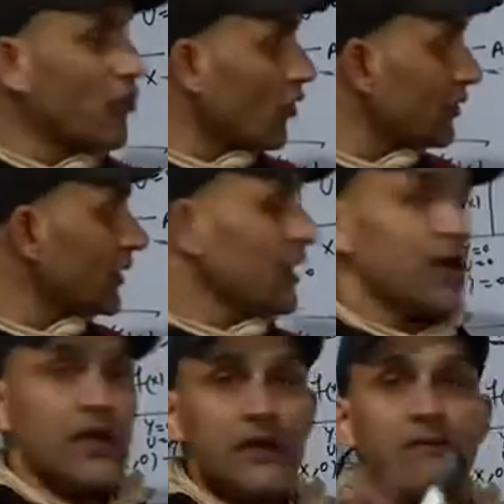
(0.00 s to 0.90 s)
got.
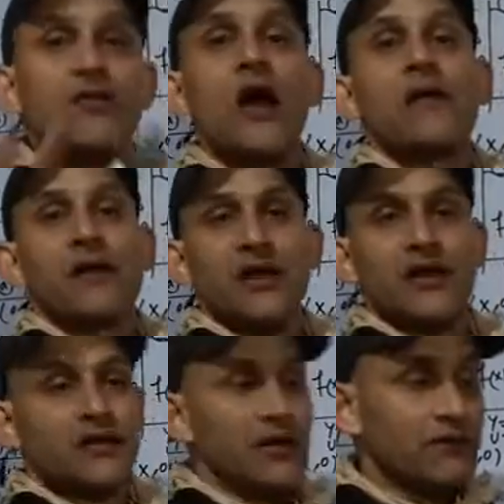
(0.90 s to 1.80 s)
If you have
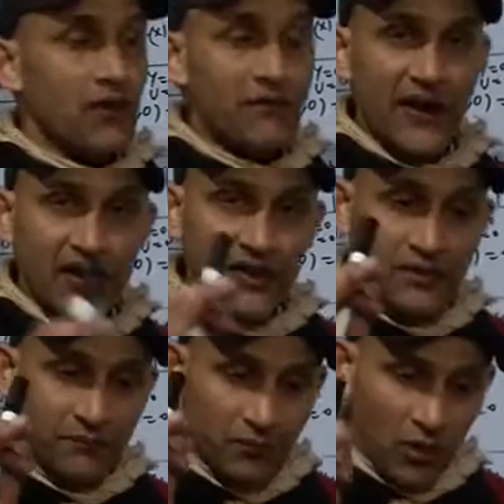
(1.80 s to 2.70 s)

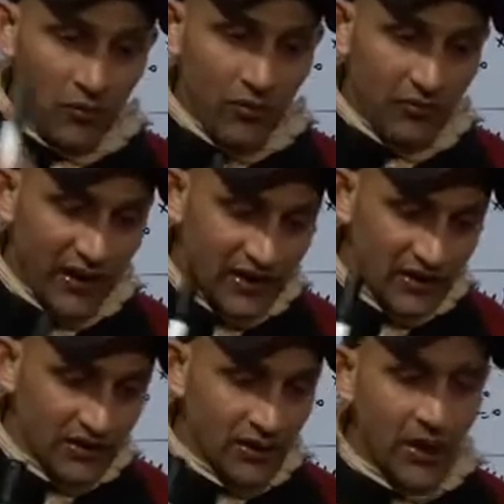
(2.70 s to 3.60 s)
any problem,
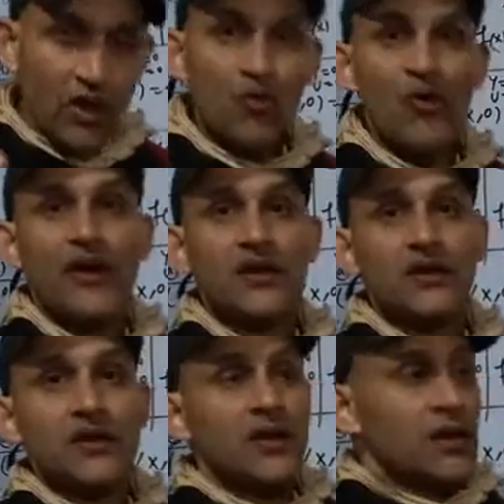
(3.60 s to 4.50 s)
any
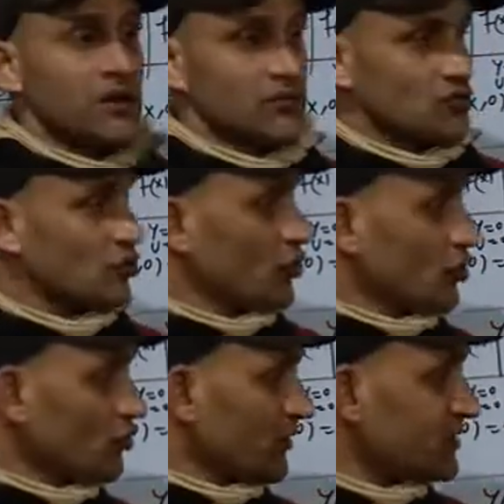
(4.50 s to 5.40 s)
query, so
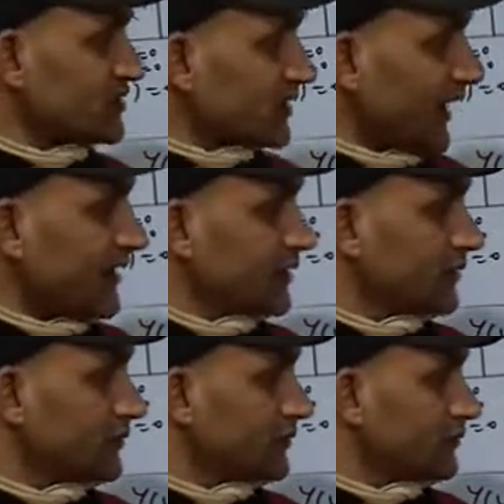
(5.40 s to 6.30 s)
you must write
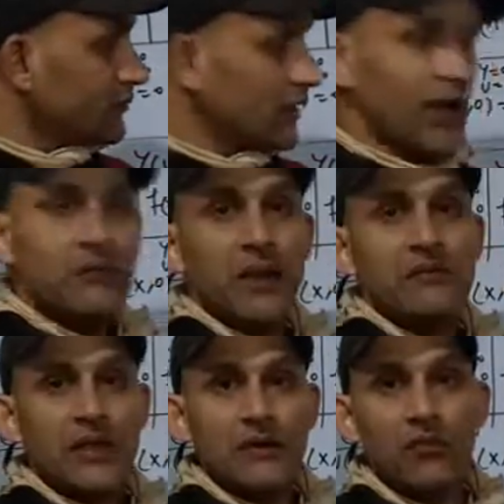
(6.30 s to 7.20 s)
in my
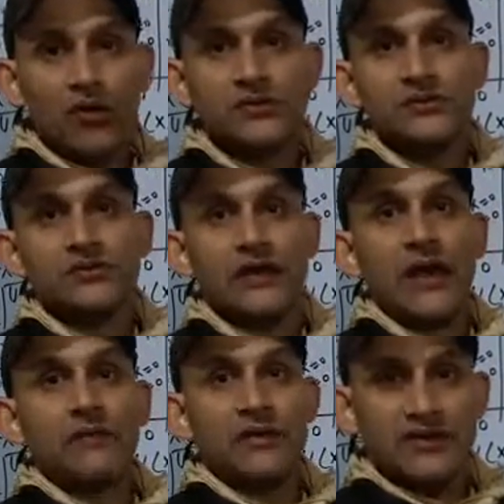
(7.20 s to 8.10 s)
mailbox, then I
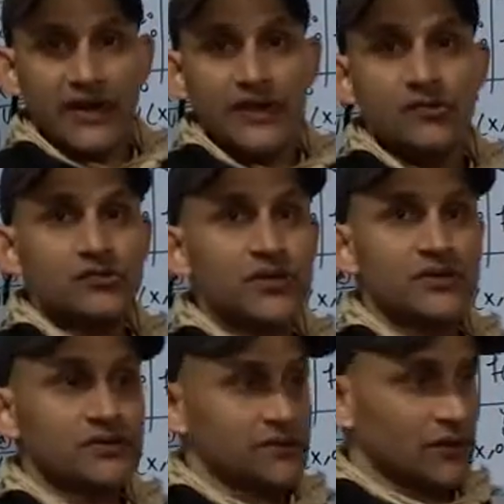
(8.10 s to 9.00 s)
will try to
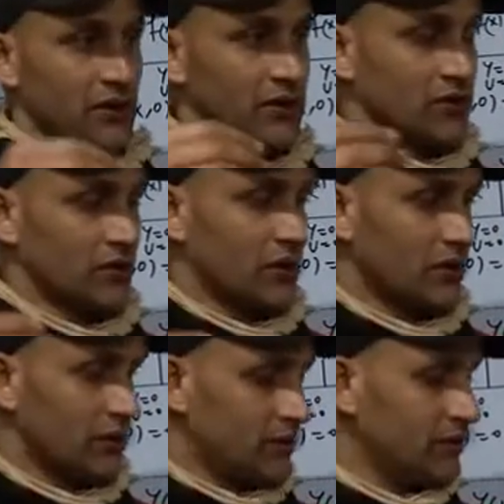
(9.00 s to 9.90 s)
just to